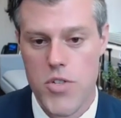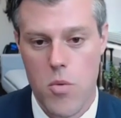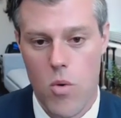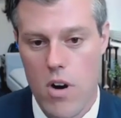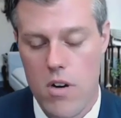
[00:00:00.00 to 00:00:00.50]

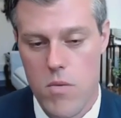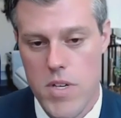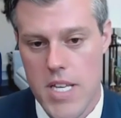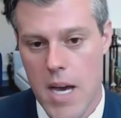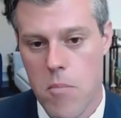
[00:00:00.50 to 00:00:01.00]
work
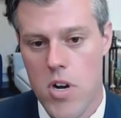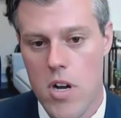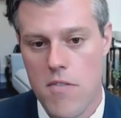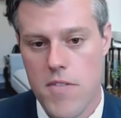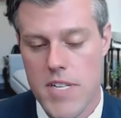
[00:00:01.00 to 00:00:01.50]
with a number
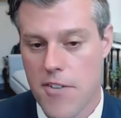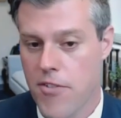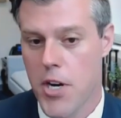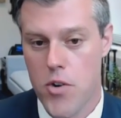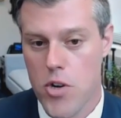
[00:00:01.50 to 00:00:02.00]
of
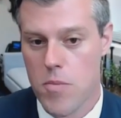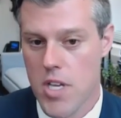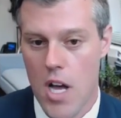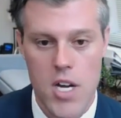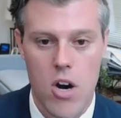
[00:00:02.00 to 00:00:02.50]
different groups
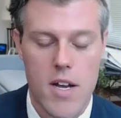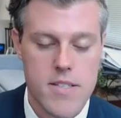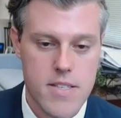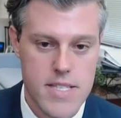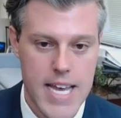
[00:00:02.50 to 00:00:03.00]
all
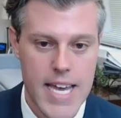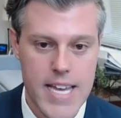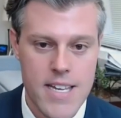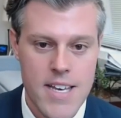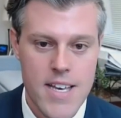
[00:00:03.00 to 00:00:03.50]
across the
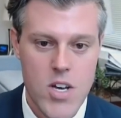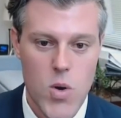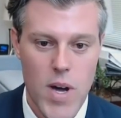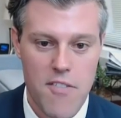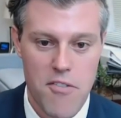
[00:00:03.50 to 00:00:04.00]
state
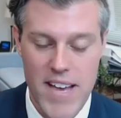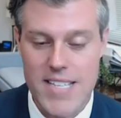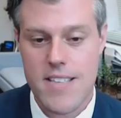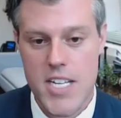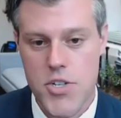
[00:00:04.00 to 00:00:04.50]
who have a
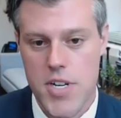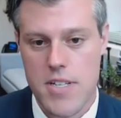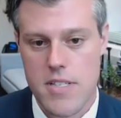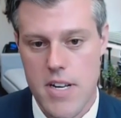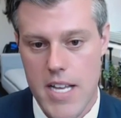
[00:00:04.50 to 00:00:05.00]
vested
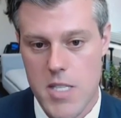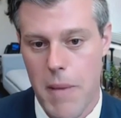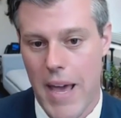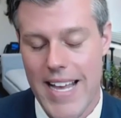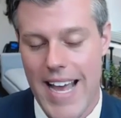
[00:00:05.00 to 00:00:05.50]
interest in
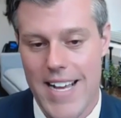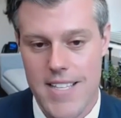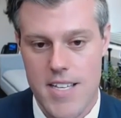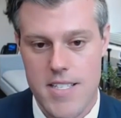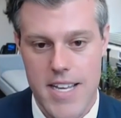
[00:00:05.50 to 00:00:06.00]
expanding
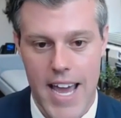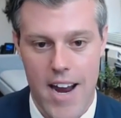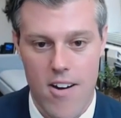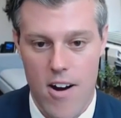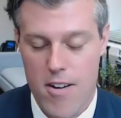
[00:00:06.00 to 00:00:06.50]
access to
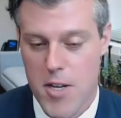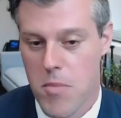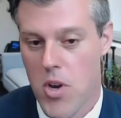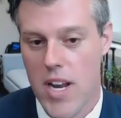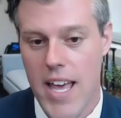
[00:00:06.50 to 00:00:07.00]
care: our
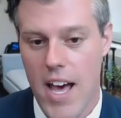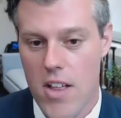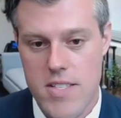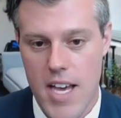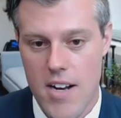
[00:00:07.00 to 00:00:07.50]
community
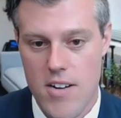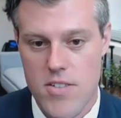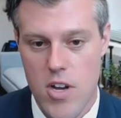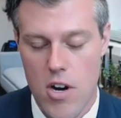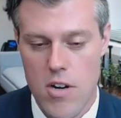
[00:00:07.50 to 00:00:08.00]
health
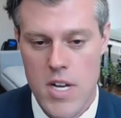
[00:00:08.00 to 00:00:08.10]
centers, our